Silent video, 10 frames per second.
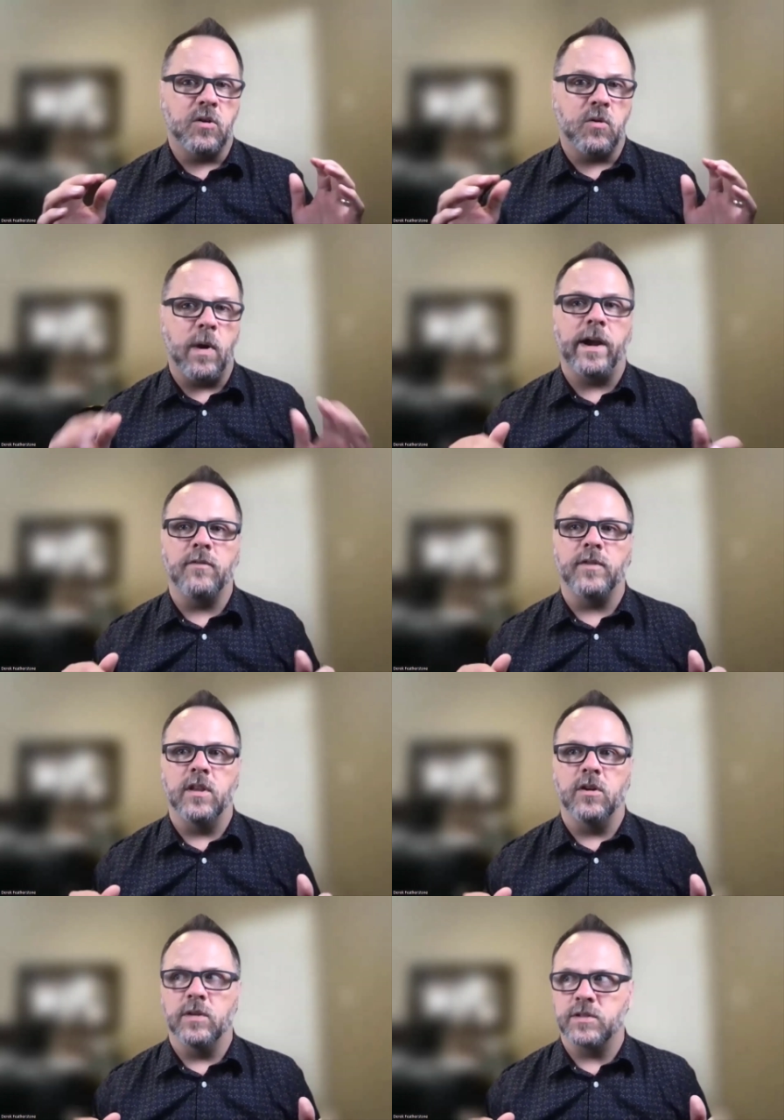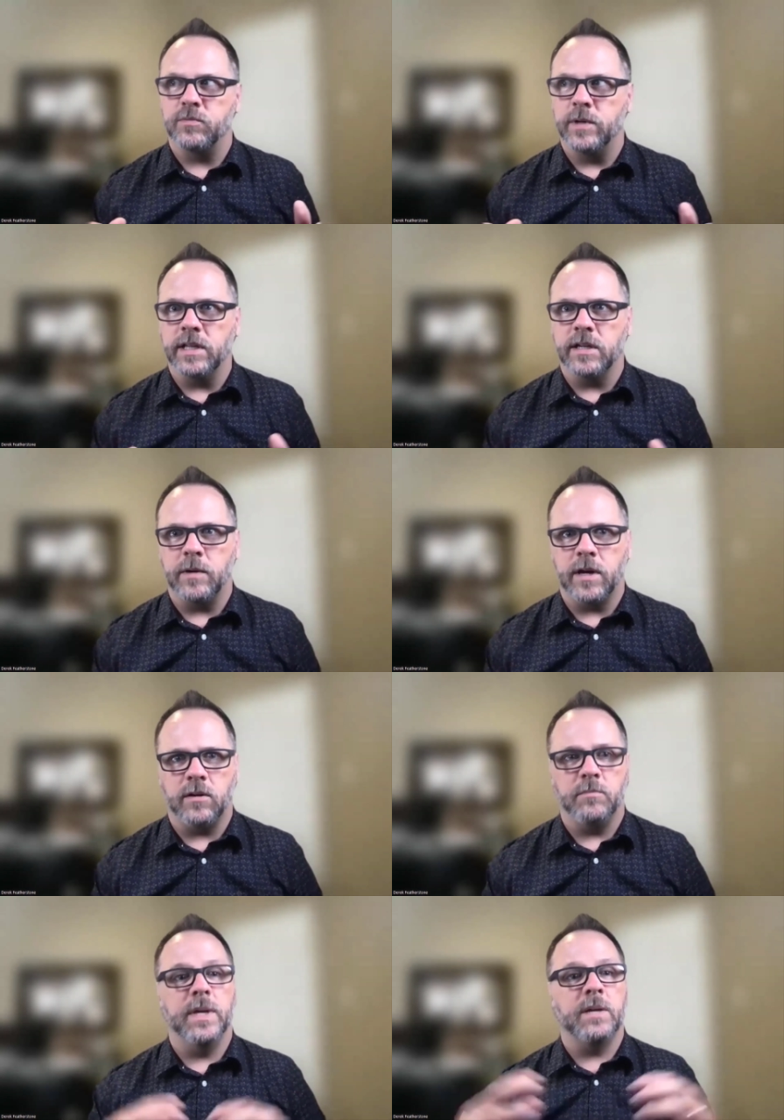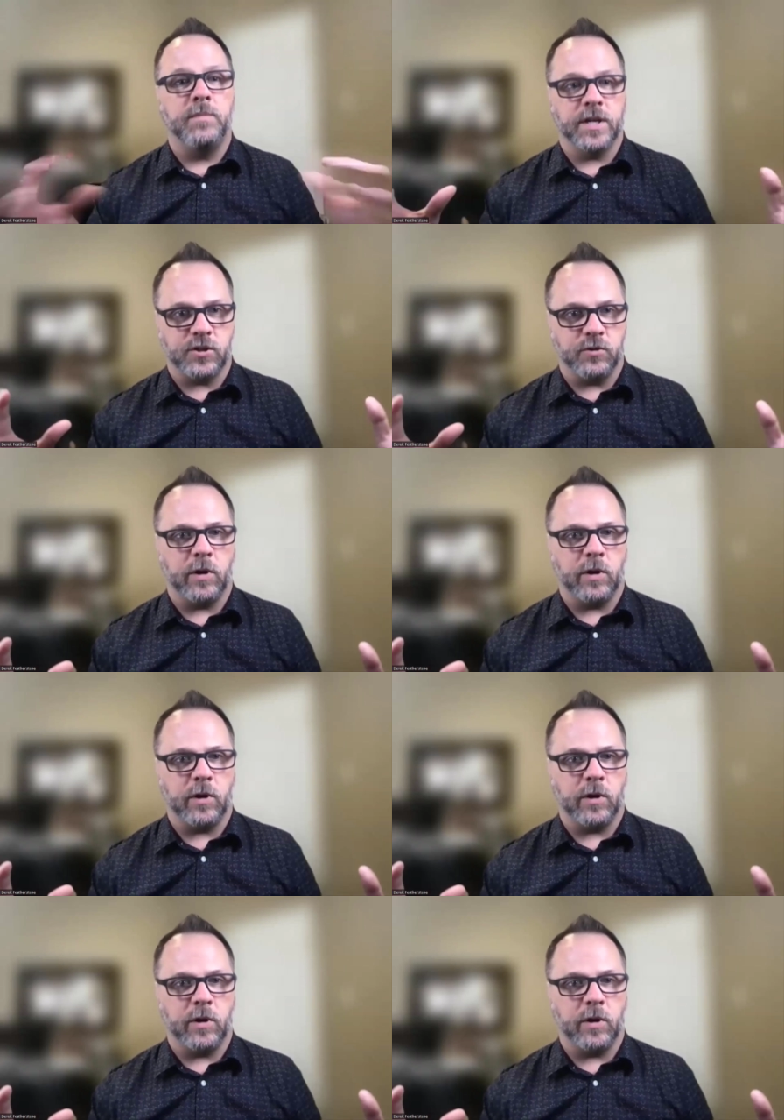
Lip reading: Quite often, though, it's really around big picture